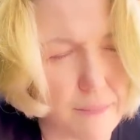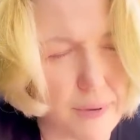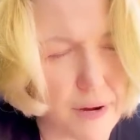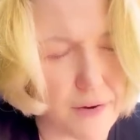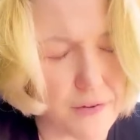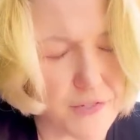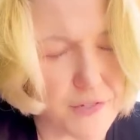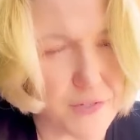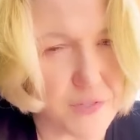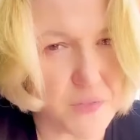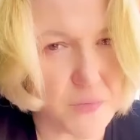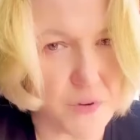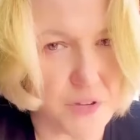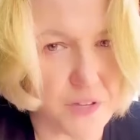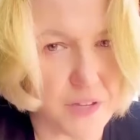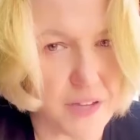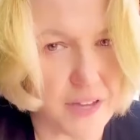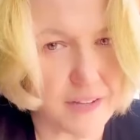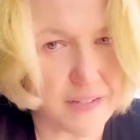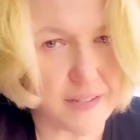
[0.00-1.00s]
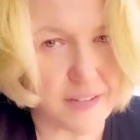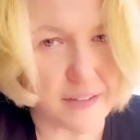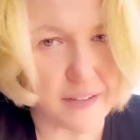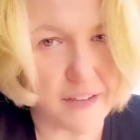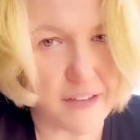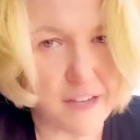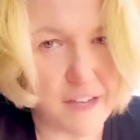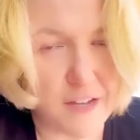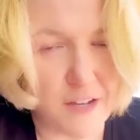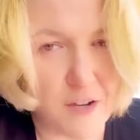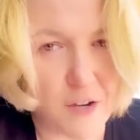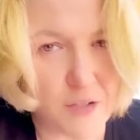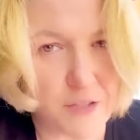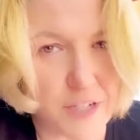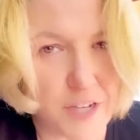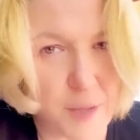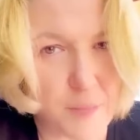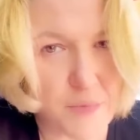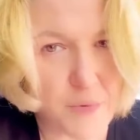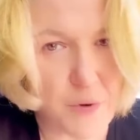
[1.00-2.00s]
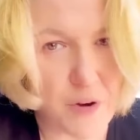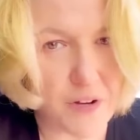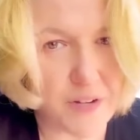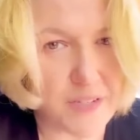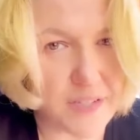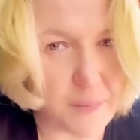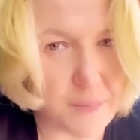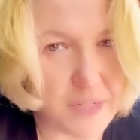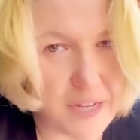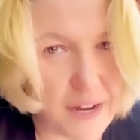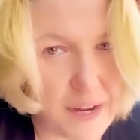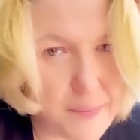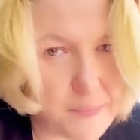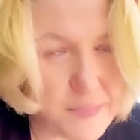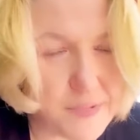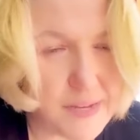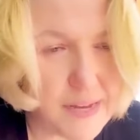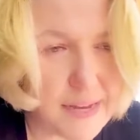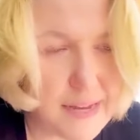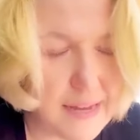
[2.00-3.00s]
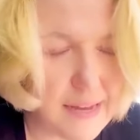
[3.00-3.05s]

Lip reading: parachutes, where you get to only come to work sometimes